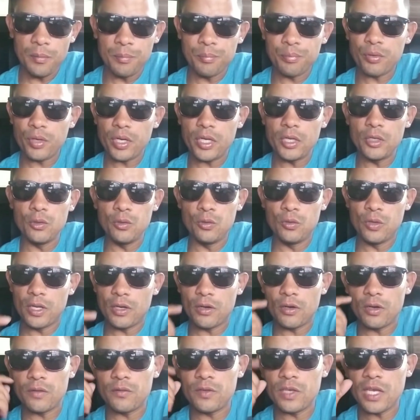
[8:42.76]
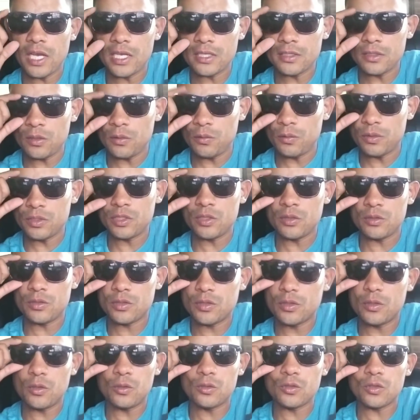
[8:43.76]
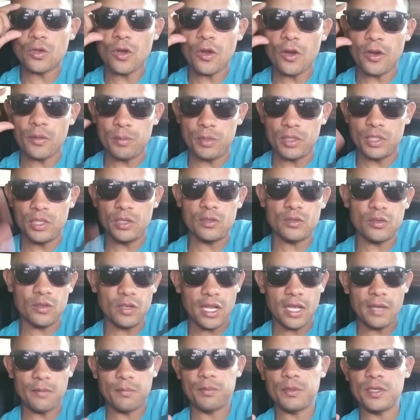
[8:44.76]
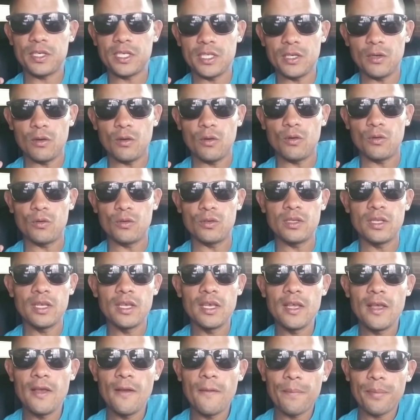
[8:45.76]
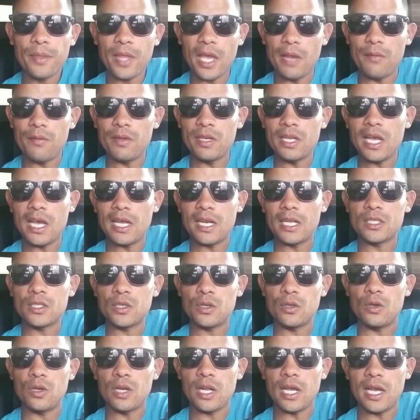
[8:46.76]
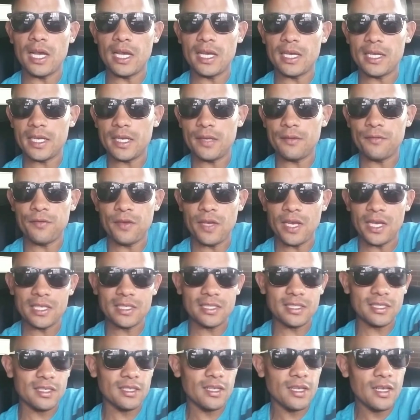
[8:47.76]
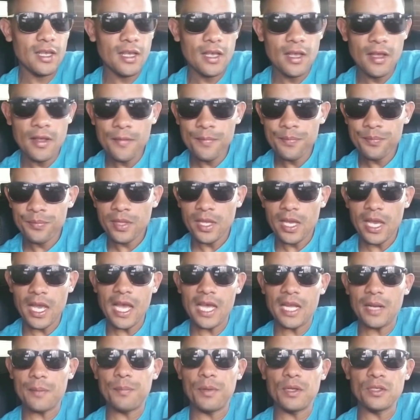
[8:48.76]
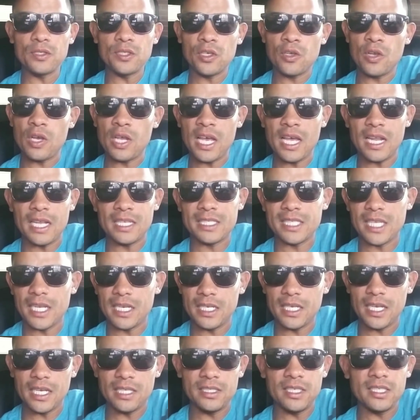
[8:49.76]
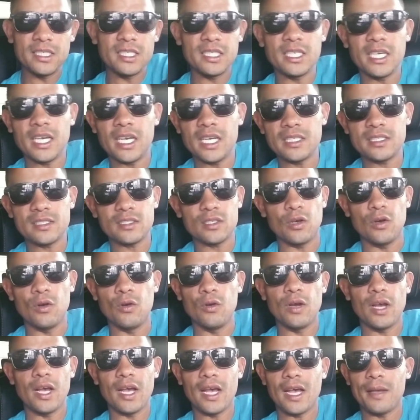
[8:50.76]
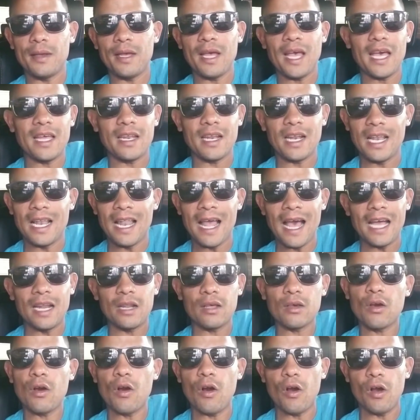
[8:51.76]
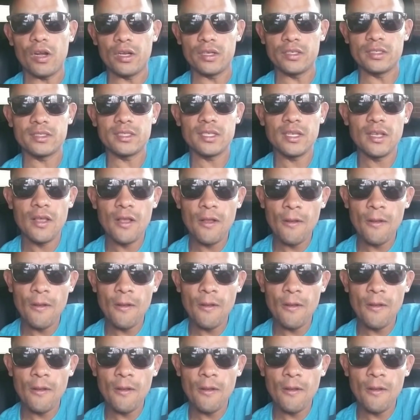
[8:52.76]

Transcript: Prelude. I don't know if you guys know which ones those are, but those are like pretty old. I even had a Toyota FX. I had a bunch of cars. I had a Celica GTS, so I had a lot of cars.